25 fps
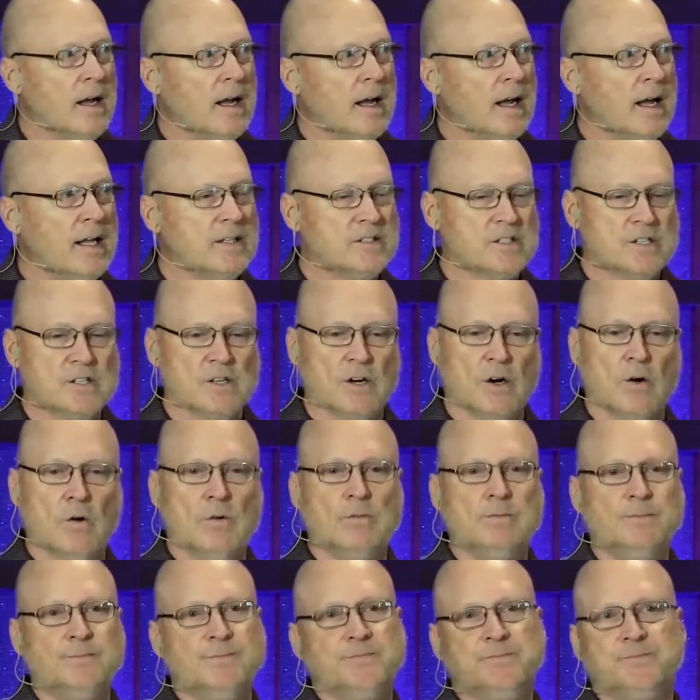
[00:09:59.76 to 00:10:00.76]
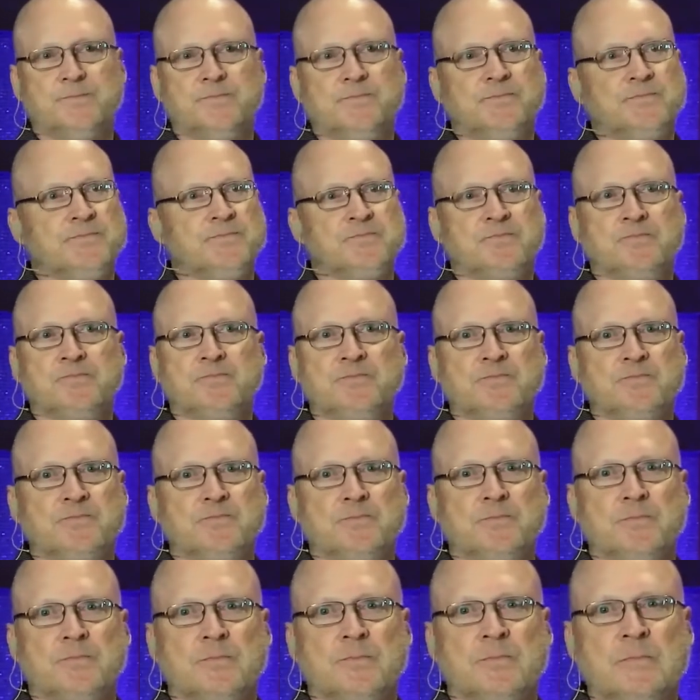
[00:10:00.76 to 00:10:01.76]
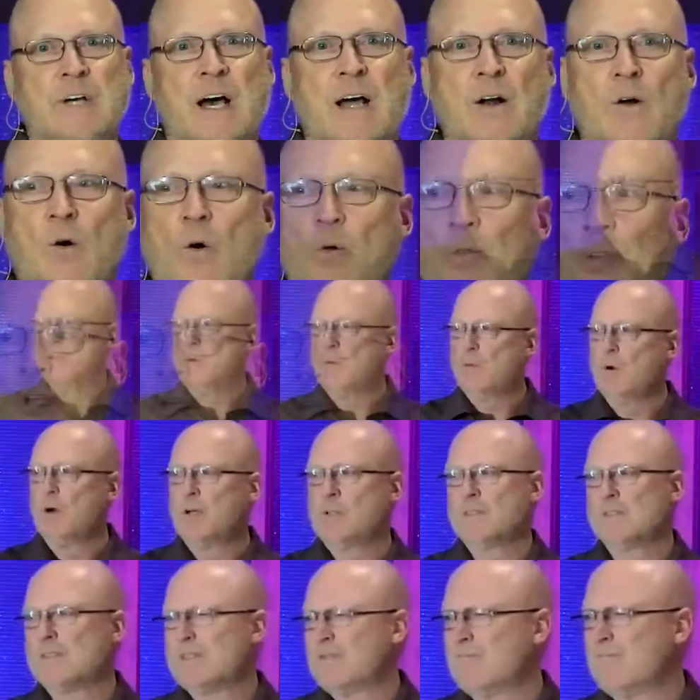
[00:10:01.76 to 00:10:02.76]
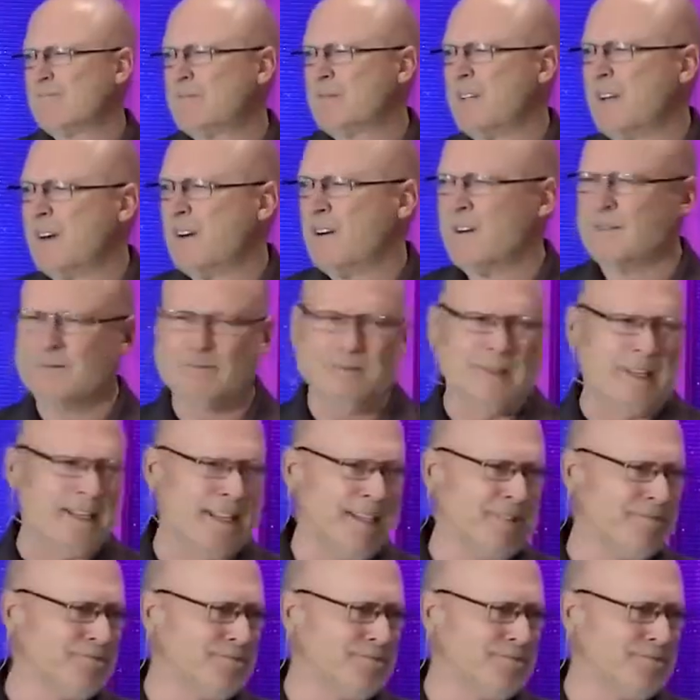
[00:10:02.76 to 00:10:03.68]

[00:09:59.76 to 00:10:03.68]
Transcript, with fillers: And so not only was their like